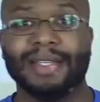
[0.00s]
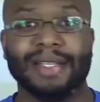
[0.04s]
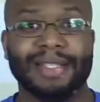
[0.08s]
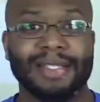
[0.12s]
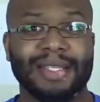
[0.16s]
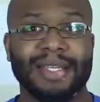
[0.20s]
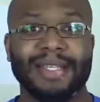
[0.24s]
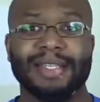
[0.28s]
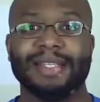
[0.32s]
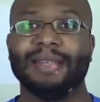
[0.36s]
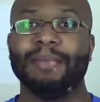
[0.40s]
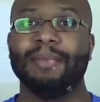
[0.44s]
a
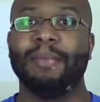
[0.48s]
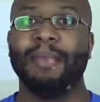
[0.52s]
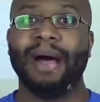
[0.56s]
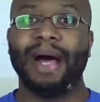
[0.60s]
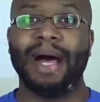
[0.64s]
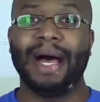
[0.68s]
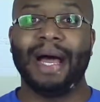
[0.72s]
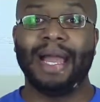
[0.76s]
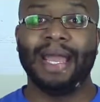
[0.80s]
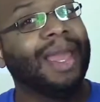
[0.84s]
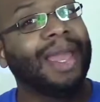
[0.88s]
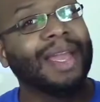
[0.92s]
decent
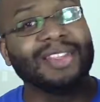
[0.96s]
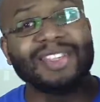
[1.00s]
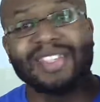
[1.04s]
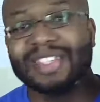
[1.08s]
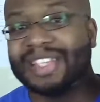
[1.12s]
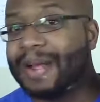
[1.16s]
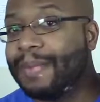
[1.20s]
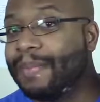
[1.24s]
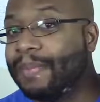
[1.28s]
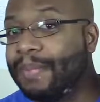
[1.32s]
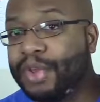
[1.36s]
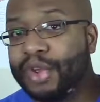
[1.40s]
buy. It's
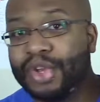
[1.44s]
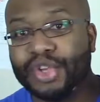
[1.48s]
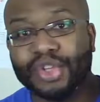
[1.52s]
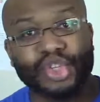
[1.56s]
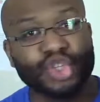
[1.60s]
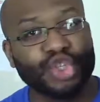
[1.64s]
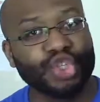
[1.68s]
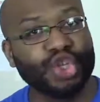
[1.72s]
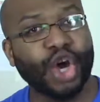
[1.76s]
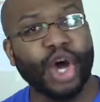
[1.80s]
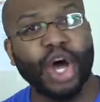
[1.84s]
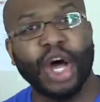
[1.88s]
something you can
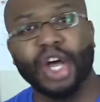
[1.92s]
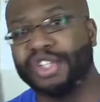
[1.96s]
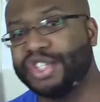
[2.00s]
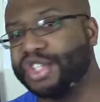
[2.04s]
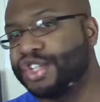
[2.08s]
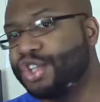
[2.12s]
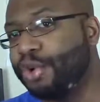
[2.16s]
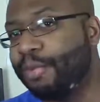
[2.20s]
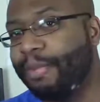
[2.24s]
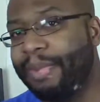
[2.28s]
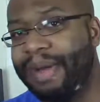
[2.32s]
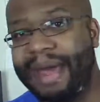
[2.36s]
just toss
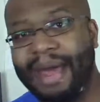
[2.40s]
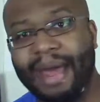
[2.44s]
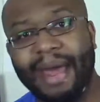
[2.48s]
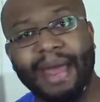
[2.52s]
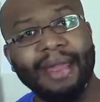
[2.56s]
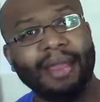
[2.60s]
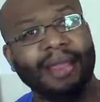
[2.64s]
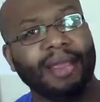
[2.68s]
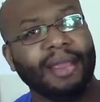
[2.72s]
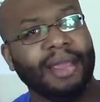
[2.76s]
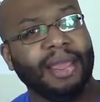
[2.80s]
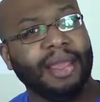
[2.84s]
in your
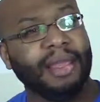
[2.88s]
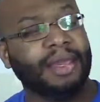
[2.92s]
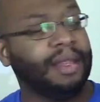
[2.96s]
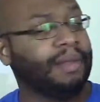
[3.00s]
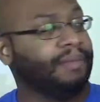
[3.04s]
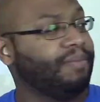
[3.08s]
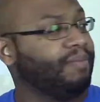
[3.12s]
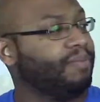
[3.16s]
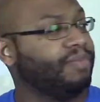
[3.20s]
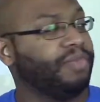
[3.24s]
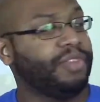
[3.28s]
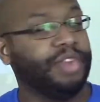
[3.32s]
bag, hit
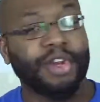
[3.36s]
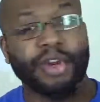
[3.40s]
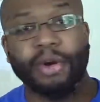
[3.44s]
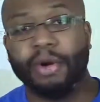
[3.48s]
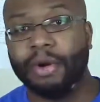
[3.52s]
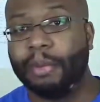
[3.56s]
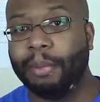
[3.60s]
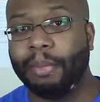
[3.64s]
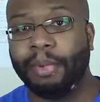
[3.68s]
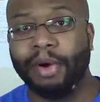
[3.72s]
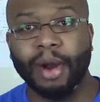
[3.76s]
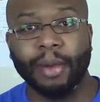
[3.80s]
it,
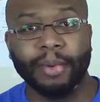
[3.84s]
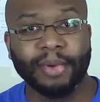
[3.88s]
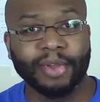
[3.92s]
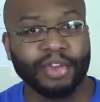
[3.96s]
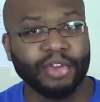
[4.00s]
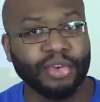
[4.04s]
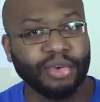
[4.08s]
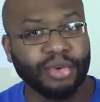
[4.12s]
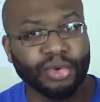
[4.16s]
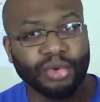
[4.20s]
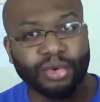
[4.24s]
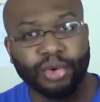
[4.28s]
at a
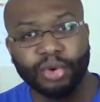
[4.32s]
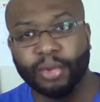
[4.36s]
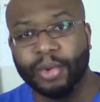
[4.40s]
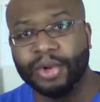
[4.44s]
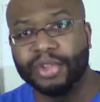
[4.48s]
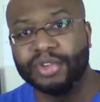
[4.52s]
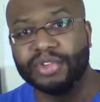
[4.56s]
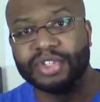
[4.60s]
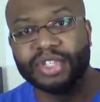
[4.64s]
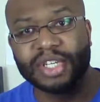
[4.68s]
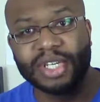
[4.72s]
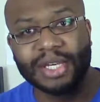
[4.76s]
barbecue or
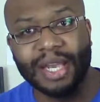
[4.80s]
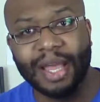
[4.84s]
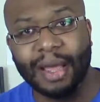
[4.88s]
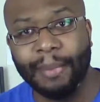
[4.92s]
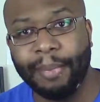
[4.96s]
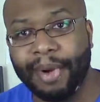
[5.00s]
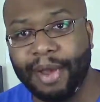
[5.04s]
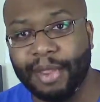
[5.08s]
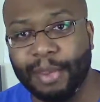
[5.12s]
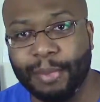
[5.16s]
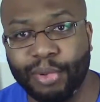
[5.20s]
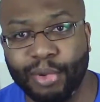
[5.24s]
when you're sitting out
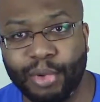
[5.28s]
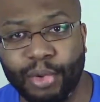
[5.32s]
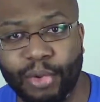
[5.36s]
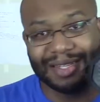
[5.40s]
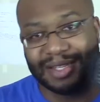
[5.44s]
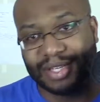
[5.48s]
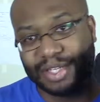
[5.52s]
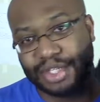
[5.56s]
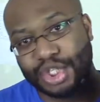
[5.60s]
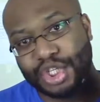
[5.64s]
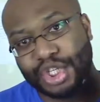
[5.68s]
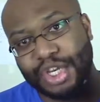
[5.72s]
by the pool.
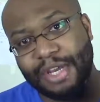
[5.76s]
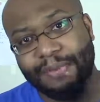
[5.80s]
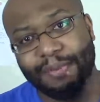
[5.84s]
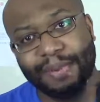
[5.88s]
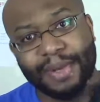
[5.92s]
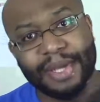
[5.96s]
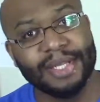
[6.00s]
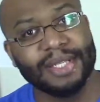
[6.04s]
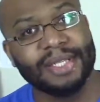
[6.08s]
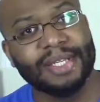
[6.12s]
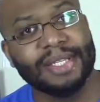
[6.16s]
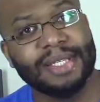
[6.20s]
It's a cheap
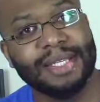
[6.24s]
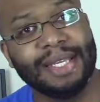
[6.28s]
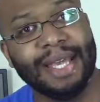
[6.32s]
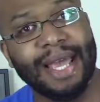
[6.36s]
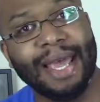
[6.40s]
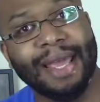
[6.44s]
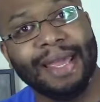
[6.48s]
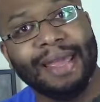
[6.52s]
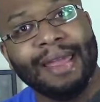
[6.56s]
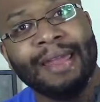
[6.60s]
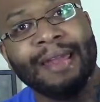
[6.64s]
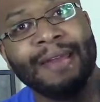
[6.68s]
piece of
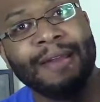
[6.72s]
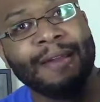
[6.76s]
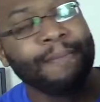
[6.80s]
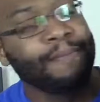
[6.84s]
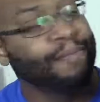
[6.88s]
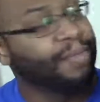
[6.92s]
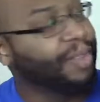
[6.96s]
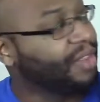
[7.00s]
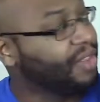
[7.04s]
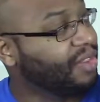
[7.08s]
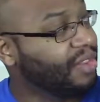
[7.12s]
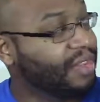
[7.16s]
tech
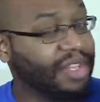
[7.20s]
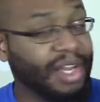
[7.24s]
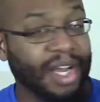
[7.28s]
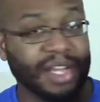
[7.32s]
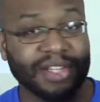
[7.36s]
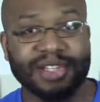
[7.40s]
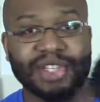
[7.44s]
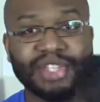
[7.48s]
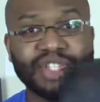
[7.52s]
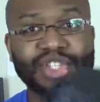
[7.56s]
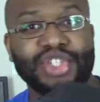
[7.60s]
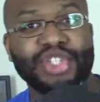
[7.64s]
that
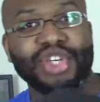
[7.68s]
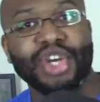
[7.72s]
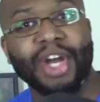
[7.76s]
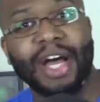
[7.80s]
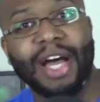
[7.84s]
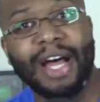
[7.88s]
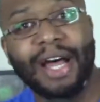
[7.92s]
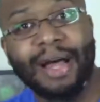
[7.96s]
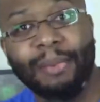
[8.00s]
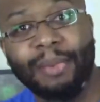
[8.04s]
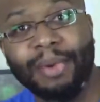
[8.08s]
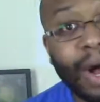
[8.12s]
does its
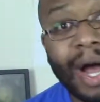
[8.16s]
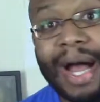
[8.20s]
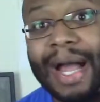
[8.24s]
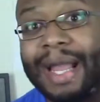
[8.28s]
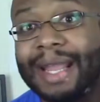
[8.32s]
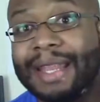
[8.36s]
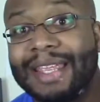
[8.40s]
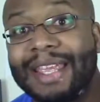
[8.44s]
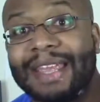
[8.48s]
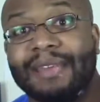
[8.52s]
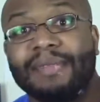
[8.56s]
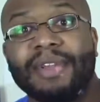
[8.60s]
job.
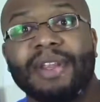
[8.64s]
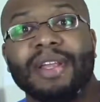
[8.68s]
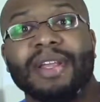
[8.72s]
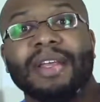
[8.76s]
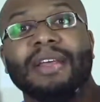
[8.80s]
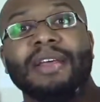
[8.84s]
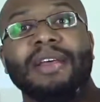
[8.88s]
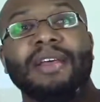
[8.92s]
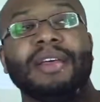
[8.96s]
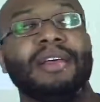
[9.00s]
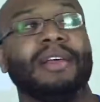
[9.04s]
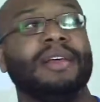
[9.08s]
I'd give it
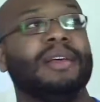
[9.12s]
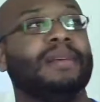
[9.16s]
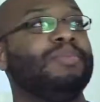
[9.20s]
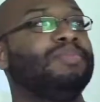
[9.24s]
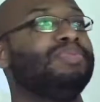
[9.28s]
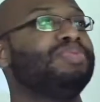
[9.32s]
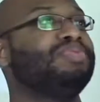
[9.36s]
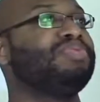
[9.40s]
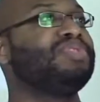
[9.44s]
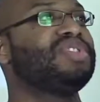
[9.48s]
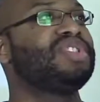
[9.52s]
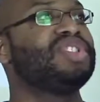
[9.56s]
a
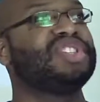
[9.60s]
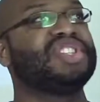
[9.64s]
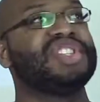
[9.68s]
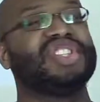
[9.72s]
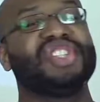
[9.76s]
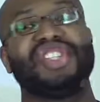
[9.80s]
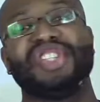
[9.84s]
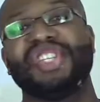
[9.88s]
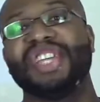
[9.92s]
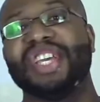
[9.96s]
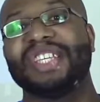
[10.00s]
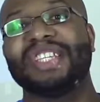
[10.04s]

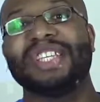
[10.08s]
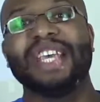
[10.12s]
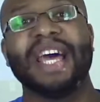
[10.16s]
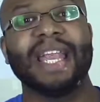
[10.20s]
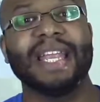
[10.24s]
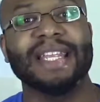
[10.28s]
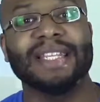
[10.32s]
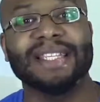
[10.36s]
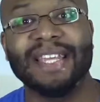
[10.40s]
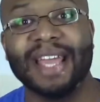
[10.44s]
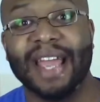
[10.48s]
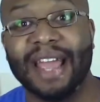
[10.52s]
6
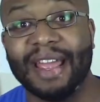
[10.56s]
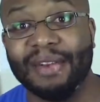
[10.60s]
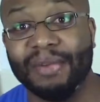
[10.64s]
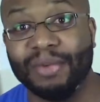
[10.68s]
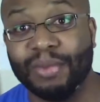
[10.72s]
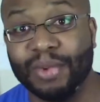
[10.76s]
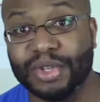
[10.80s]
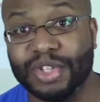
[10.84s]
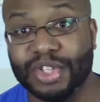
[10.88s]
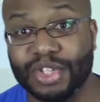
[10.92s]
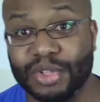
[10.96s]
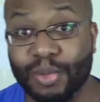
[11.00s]
out of 10,
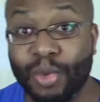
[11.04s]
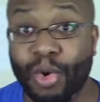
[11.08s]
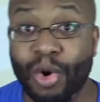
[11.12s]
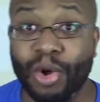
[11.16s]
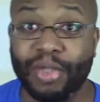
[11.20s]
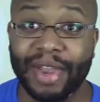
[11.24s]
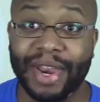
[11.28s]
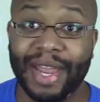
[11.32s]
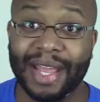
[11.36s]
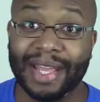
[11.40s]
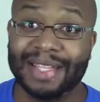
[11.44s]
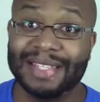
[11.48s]
which is more
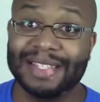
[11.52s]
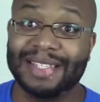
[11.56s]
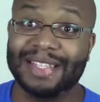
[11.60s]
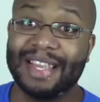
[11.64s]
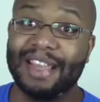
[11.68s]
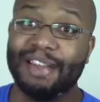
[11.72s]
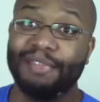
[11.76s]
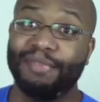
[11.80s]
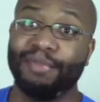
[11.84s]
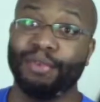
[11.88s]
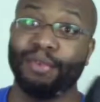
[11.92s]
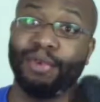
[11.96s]
than I can
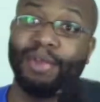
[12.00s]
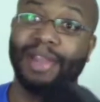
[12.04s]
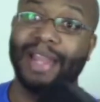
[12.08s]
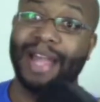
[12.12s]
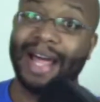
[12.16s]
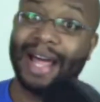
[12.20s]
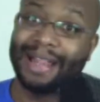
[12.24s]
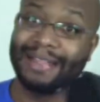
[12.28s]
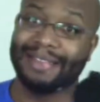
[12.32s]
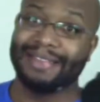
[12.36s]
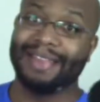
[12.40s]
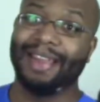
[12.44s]
say for a
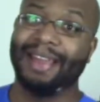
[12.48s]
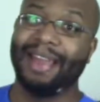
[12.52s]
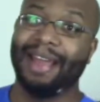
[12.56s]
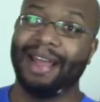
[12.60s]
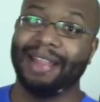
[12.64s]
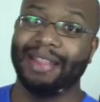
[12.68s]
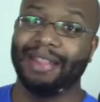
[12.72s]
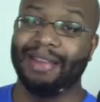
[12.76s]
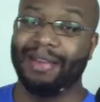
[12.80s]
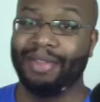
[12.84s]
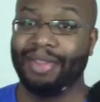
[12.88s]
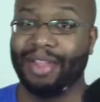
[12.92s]
lot of tech
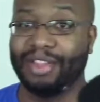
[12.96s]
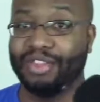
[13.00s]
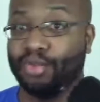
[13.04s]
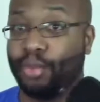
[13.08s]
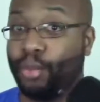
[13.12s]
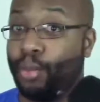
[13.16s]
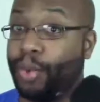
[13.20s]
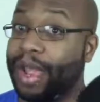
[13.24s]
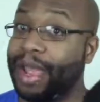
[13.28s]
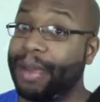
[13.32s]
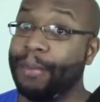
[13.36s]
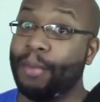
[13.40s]
out there that's
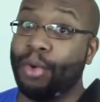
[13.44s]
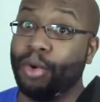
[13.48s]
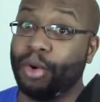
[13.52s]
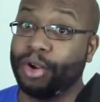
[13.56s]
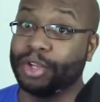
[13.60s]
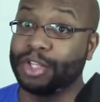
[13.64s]
way more